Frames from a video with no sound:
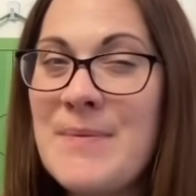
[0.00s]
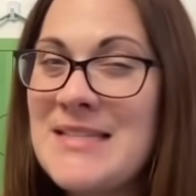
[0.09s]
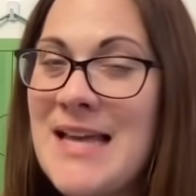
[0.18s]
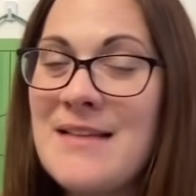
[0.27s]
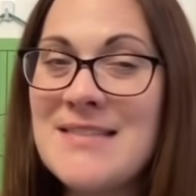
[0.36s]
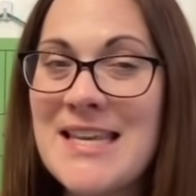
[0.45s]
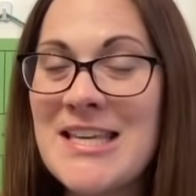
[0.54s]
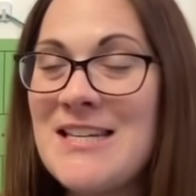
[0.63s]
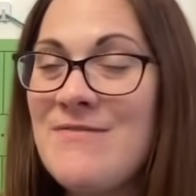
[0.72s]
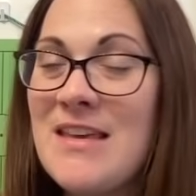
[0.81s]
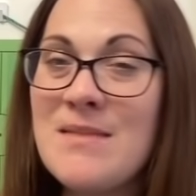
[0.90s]
but Townsend
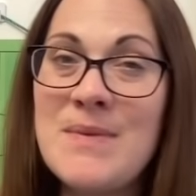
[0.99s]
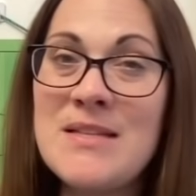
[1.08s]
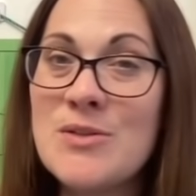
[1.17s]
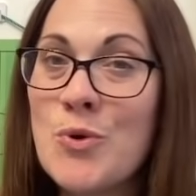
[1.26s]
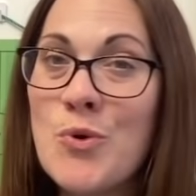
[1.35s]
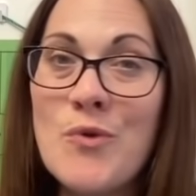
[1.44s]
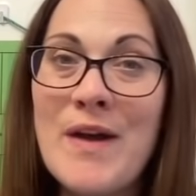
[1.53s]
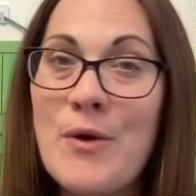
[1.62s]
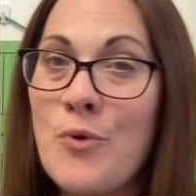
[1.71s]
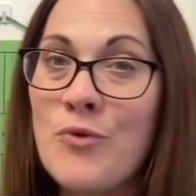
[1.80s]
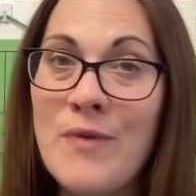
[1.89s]
could have either been Decore
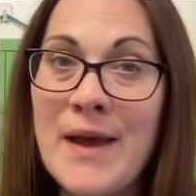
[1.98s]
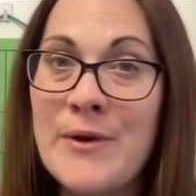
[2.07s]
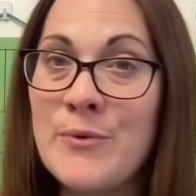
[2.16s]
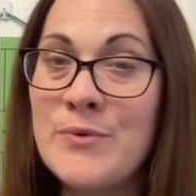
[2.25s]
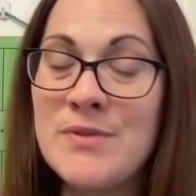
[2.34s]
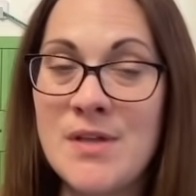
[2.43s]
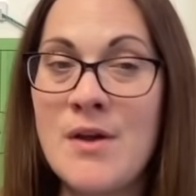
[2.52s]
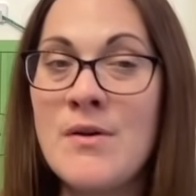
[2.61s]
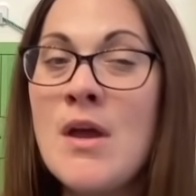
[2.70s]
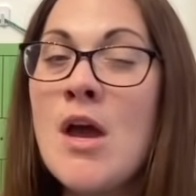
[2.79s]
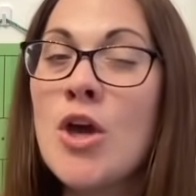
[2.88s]
or Gray also.